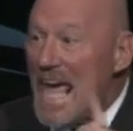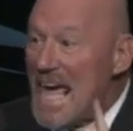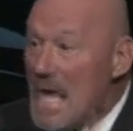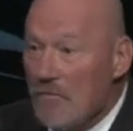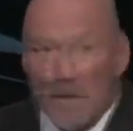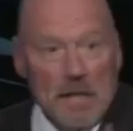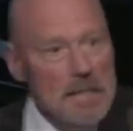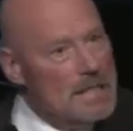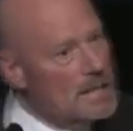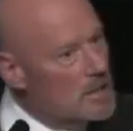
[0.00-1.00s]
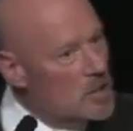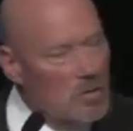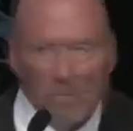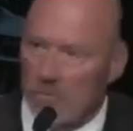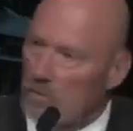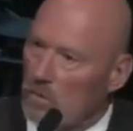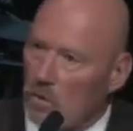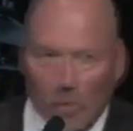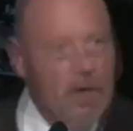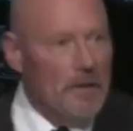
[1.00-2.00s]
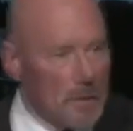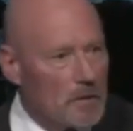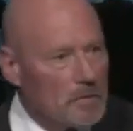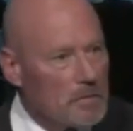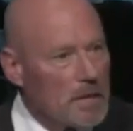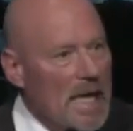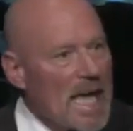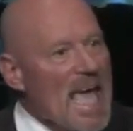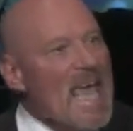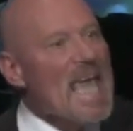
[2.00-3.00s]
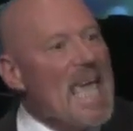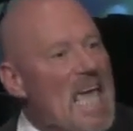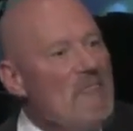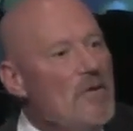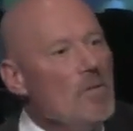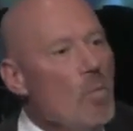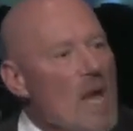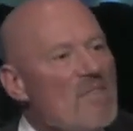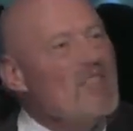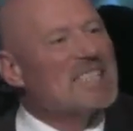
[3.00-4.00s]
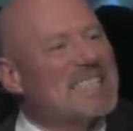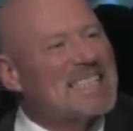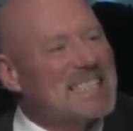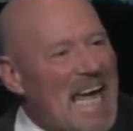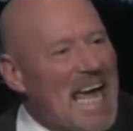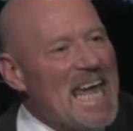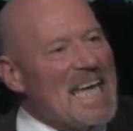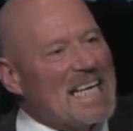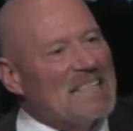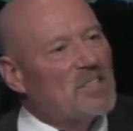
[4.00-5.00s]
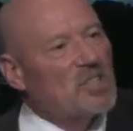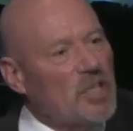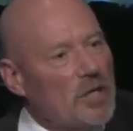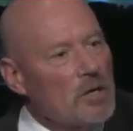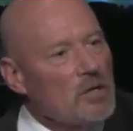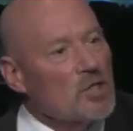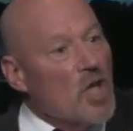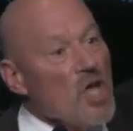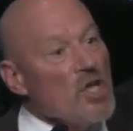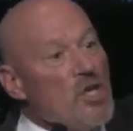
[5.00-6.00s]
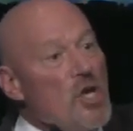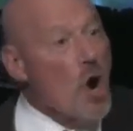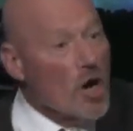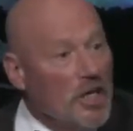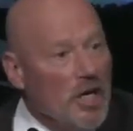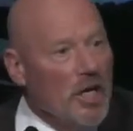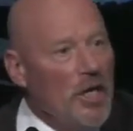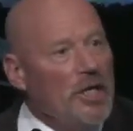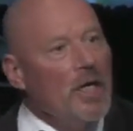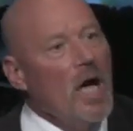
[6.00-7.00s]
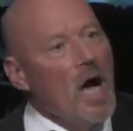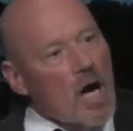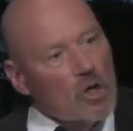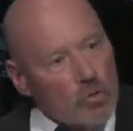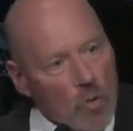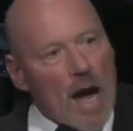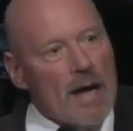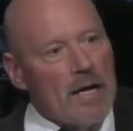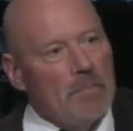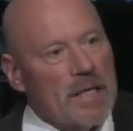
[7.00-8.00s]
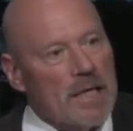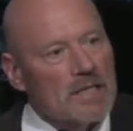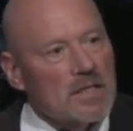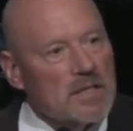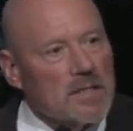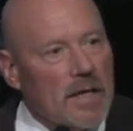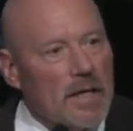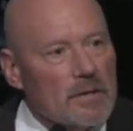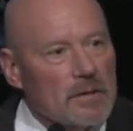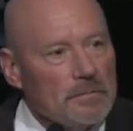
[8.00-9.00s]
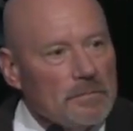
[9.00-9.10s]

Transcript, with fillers: Even, this is critical, even when the state considers your good a crime against the state.